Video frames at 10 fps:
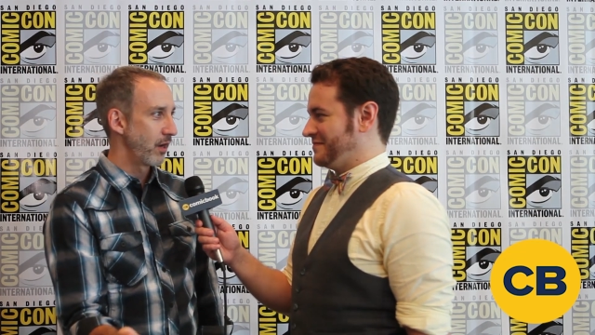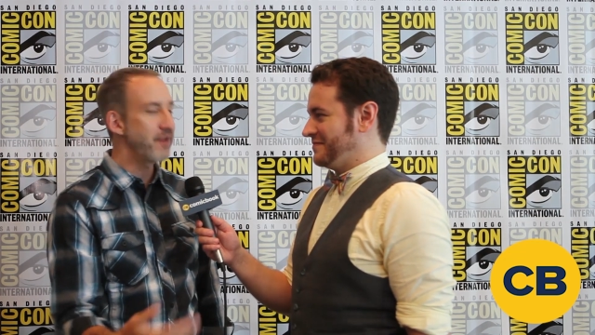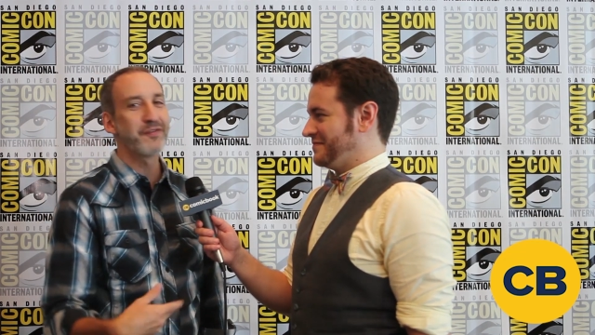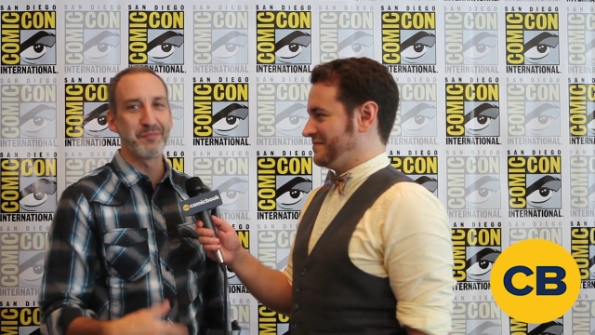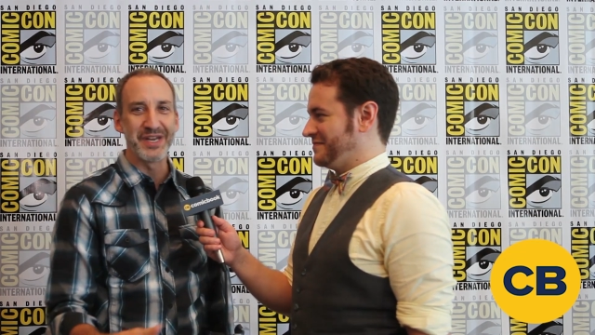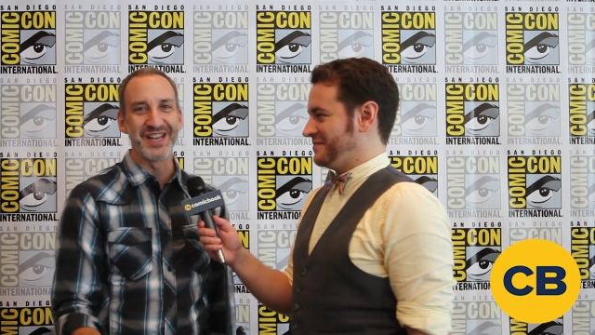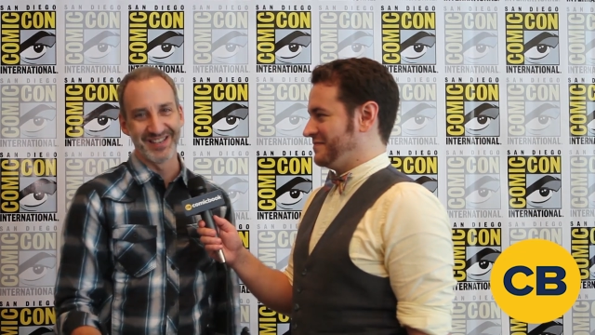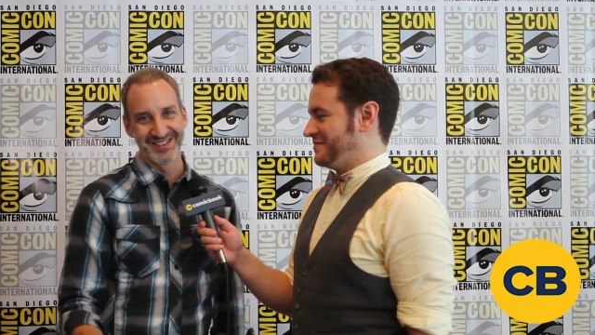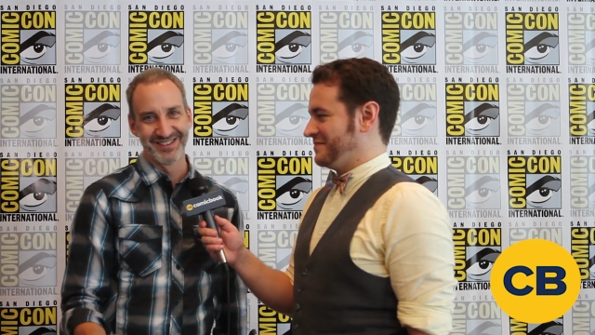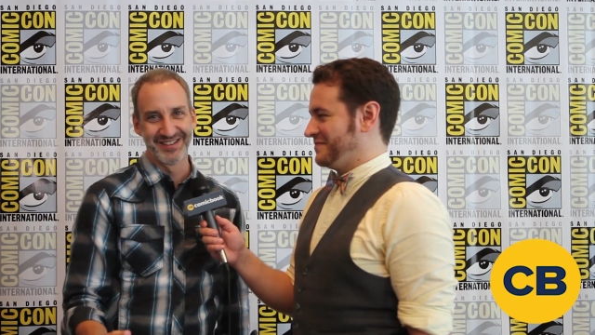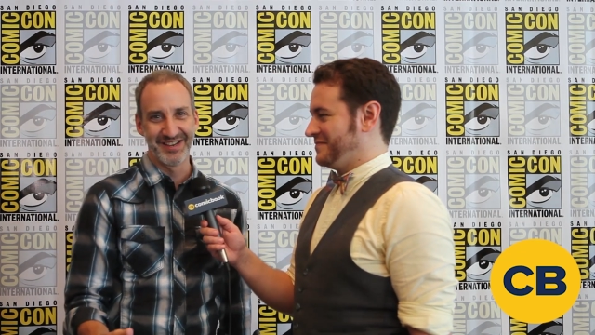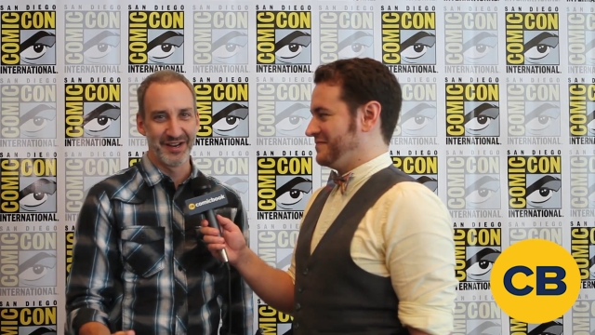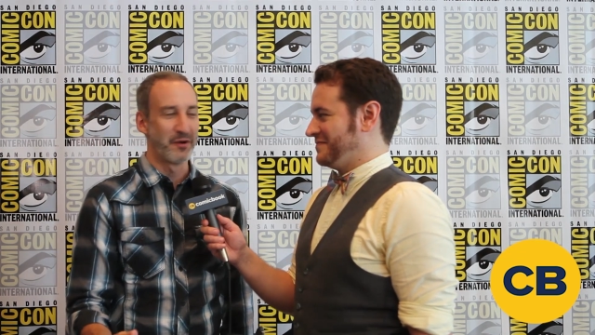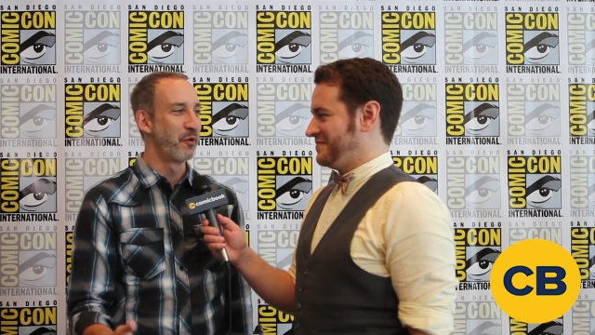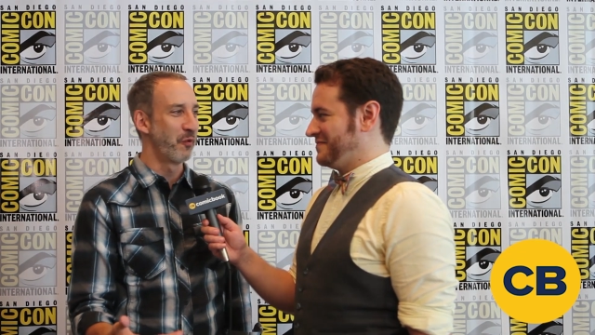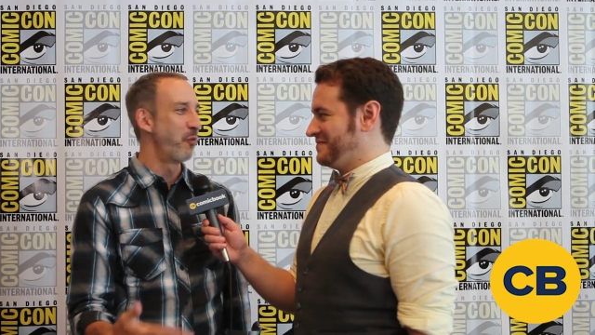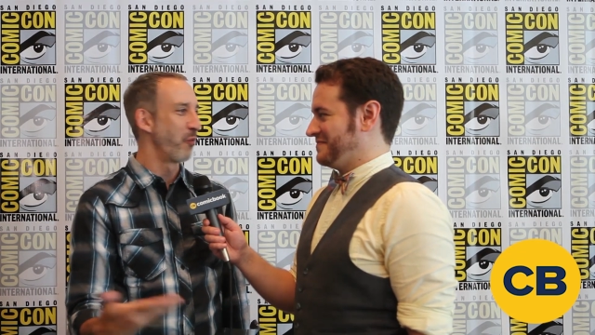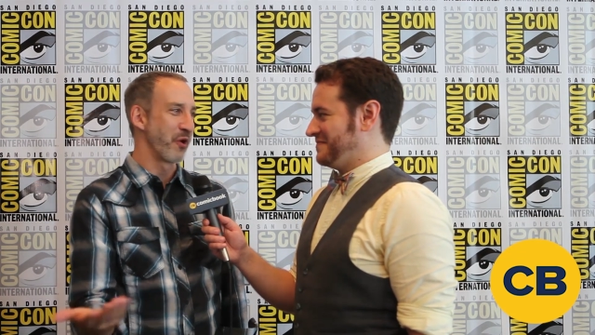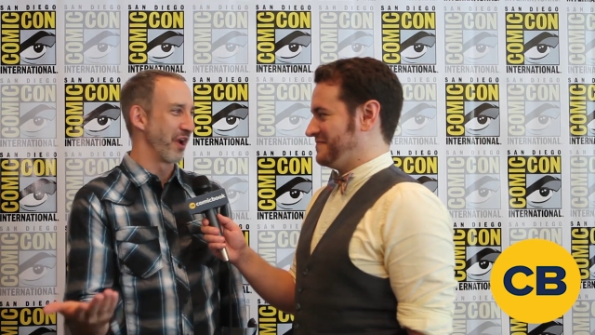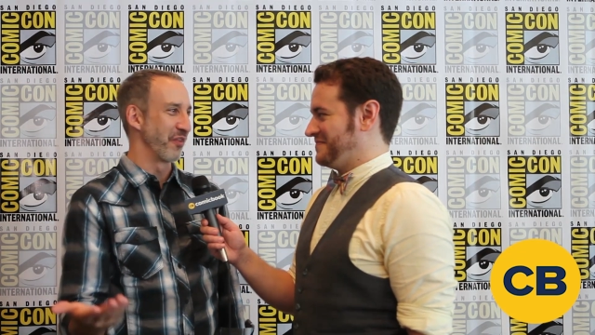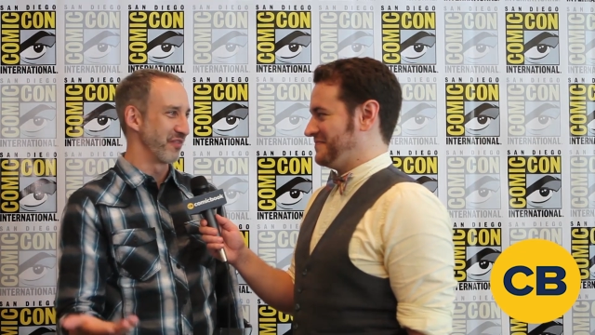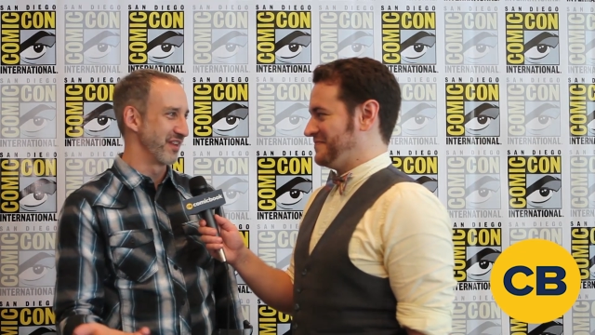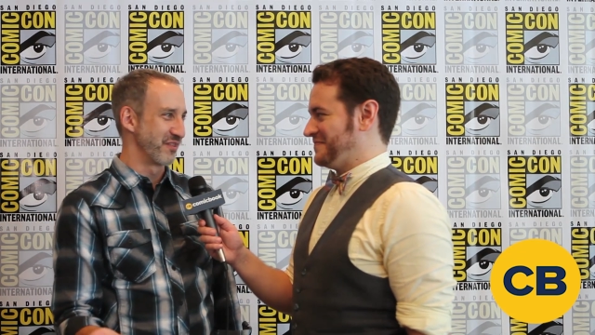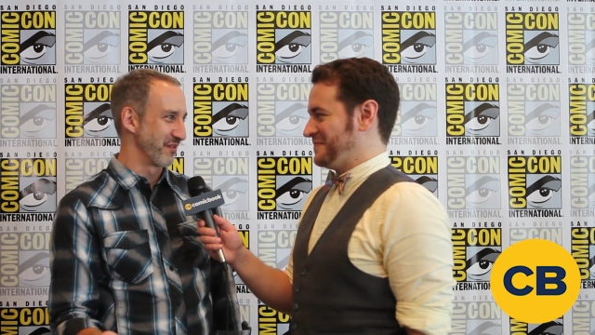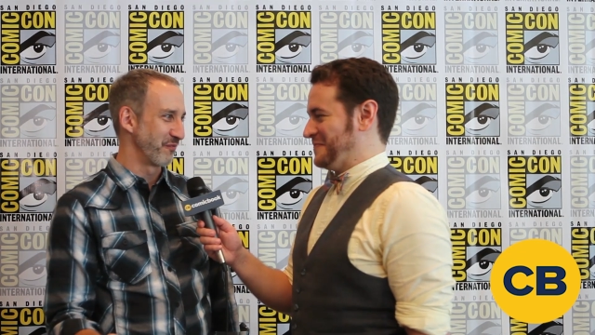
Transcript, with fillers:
Speaker 1: Even me, who weren't on either,